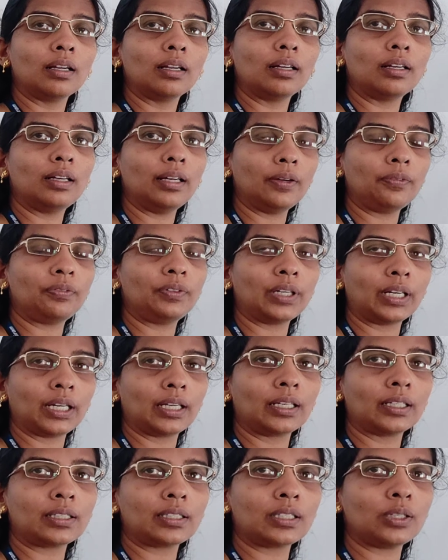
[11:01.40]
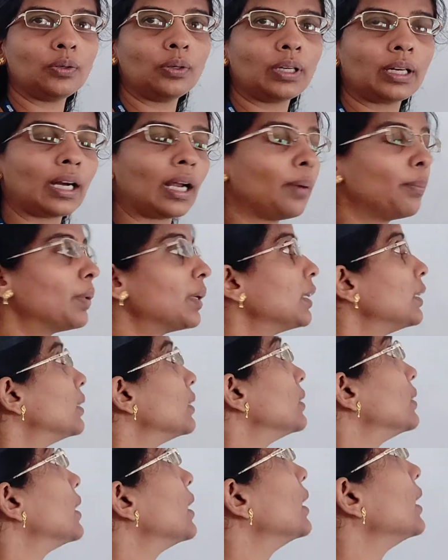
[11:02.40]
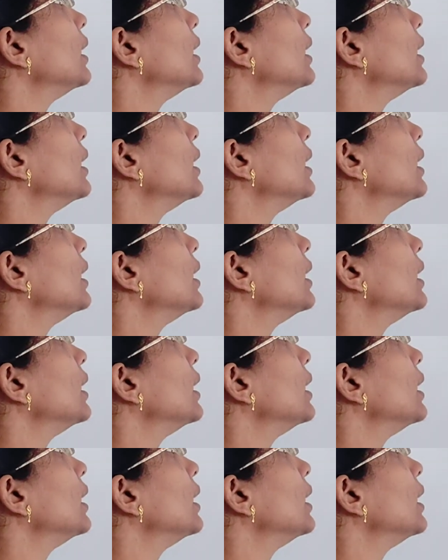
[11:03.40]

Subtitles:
left recursive grammar. It is an